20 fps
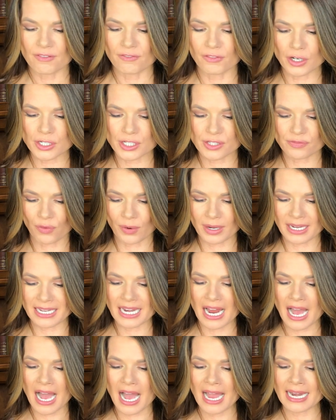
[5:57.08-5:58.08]
Verse
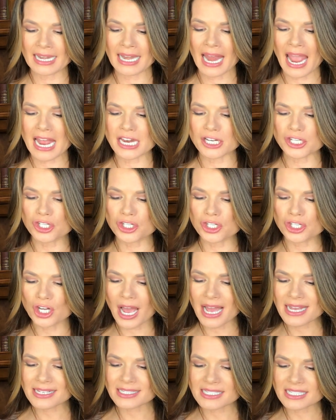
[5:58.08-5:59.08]
49, and
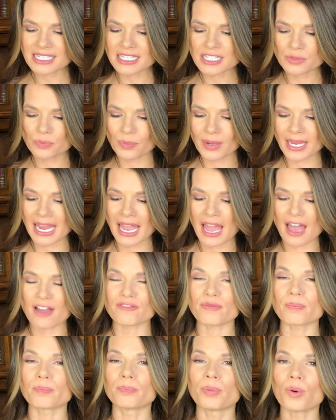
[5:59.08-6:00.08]
just as we
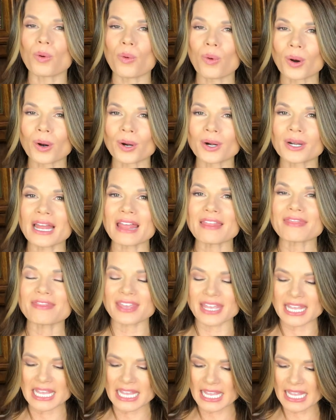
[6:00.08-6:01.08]
have borne
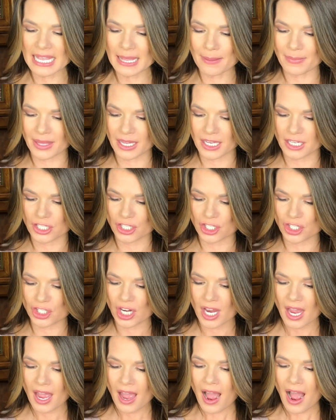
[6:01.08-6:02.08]
the
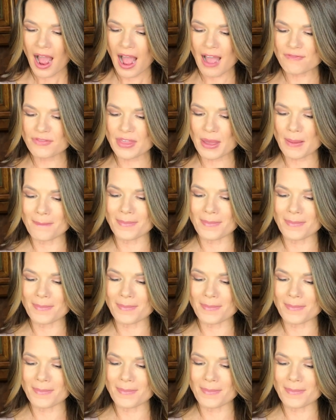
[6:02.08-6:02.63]
image of the